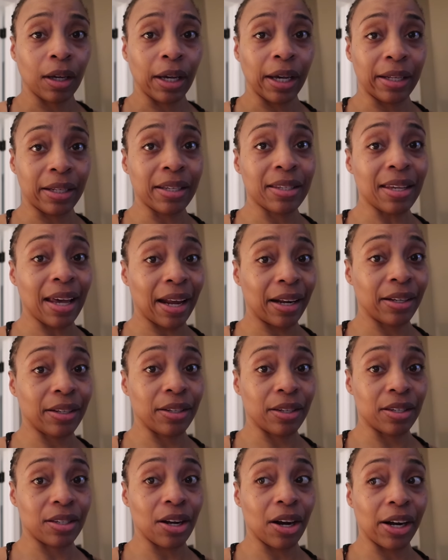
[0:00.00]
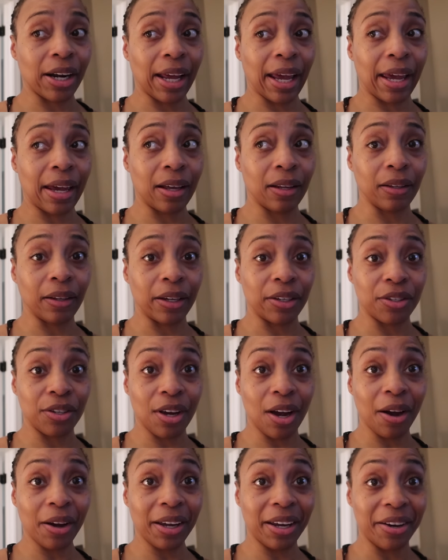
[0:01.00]
It decided to start hailing. Do
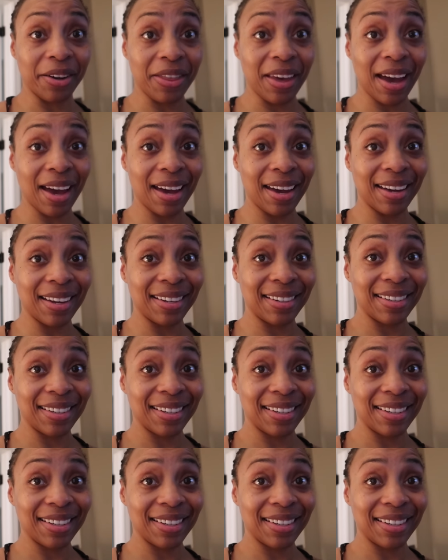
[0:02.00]
y'all hear that?